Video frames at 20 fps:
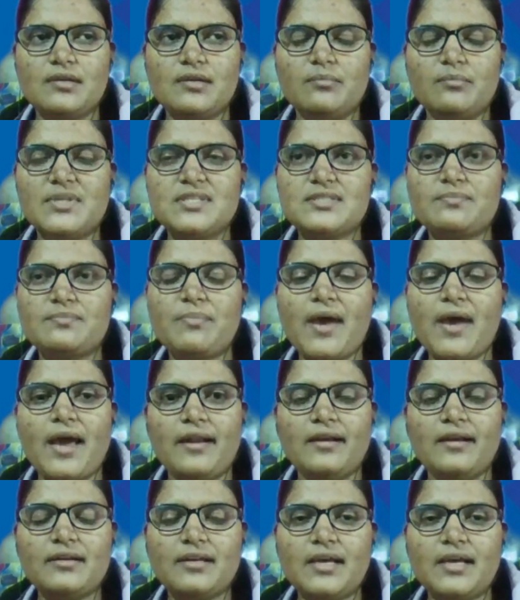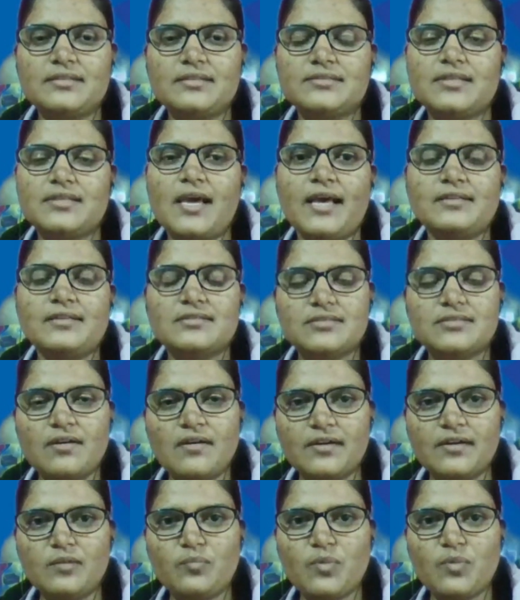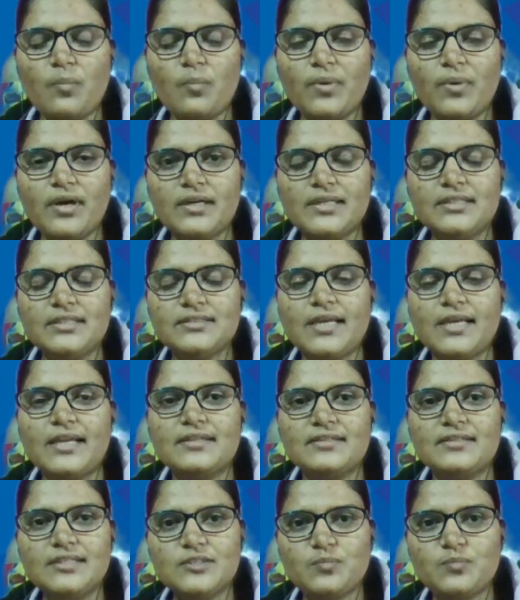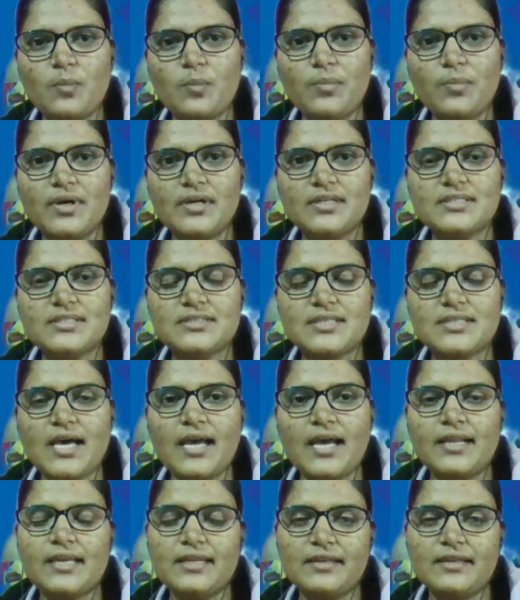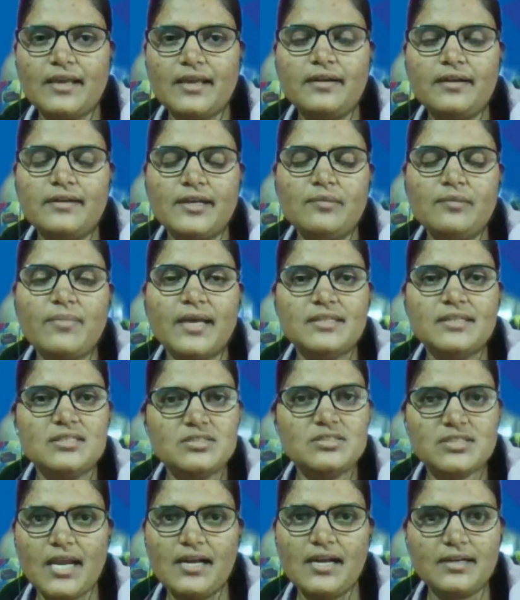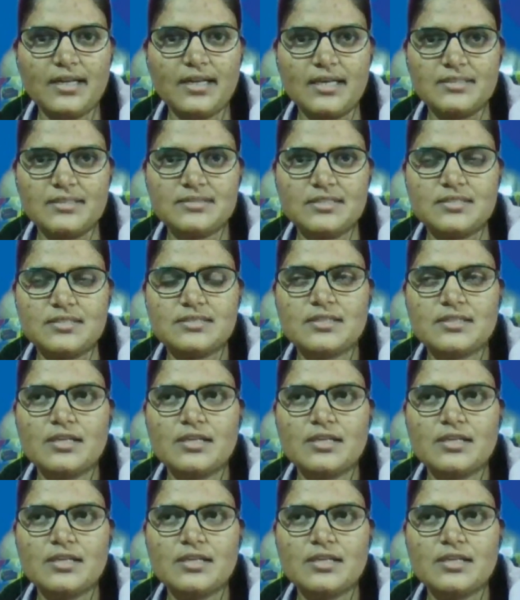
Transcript: Means parent class has certain properties, and these properties are inherited by the child classes.